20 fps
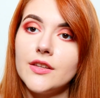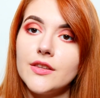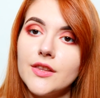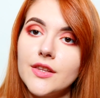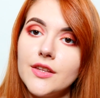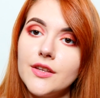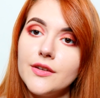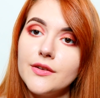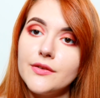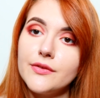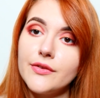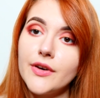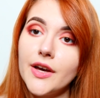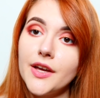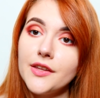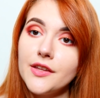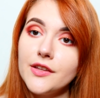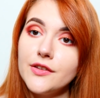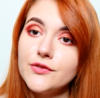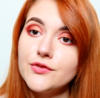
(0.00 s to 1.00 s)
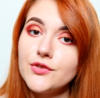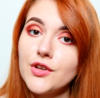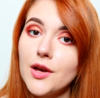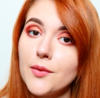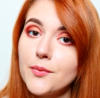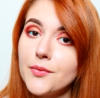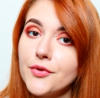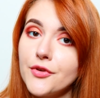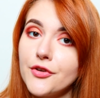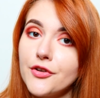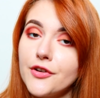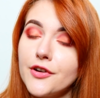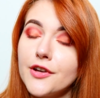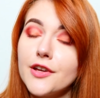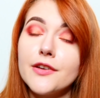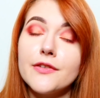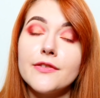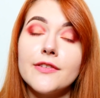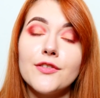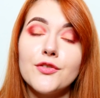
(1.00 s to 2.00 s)
The final chapter
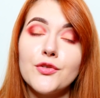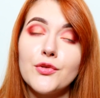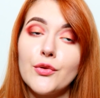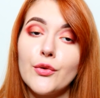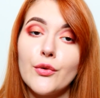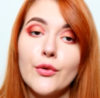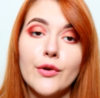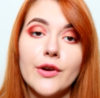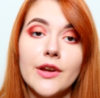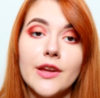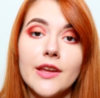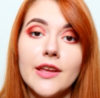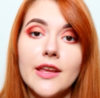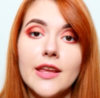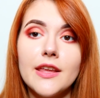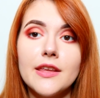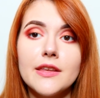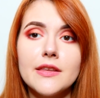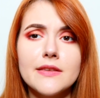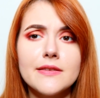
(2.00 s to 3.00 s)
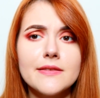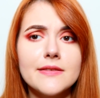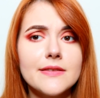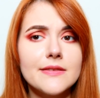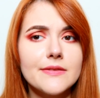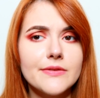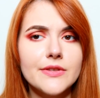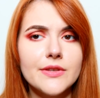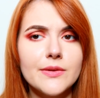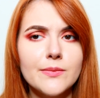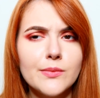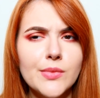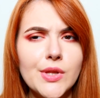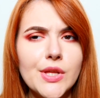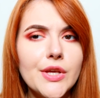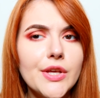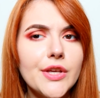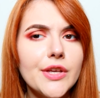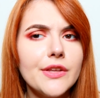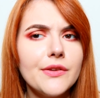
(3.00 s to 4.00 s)
of the story is
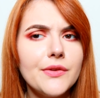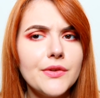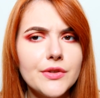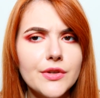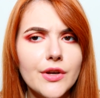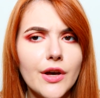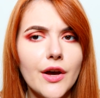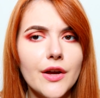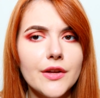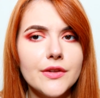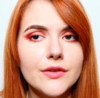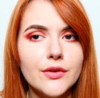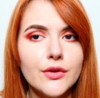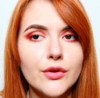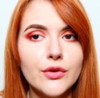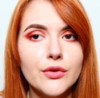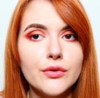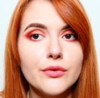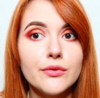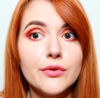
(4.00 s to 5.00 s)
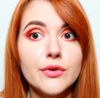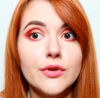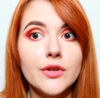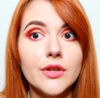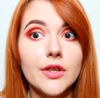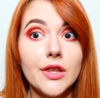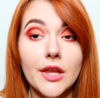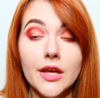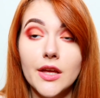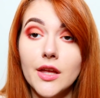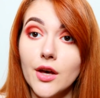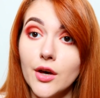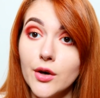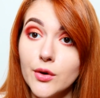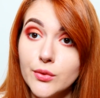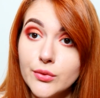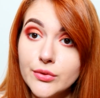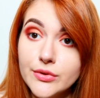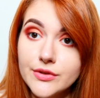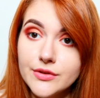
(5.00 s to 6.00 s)
simply entitled The
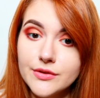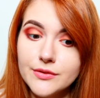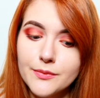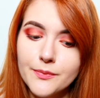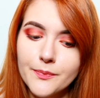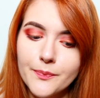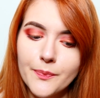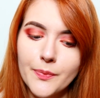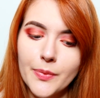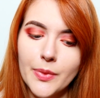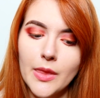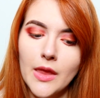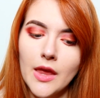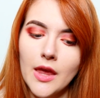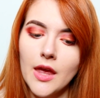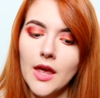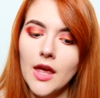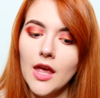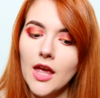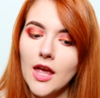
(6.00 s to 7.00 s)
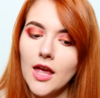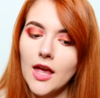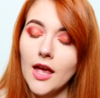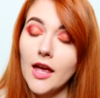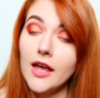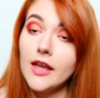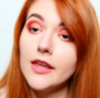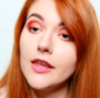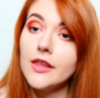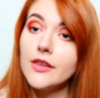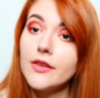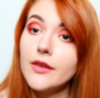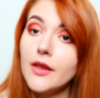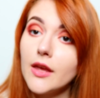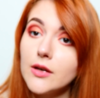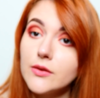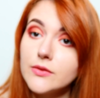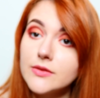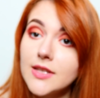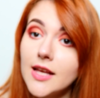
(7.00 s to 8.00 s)
Ghost. And it
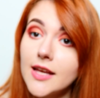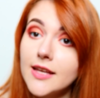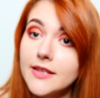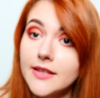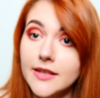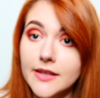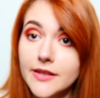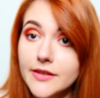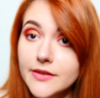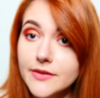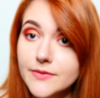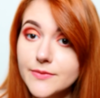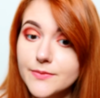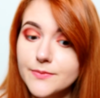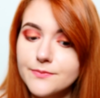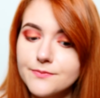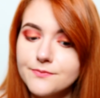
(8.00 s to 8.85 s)
goes like this.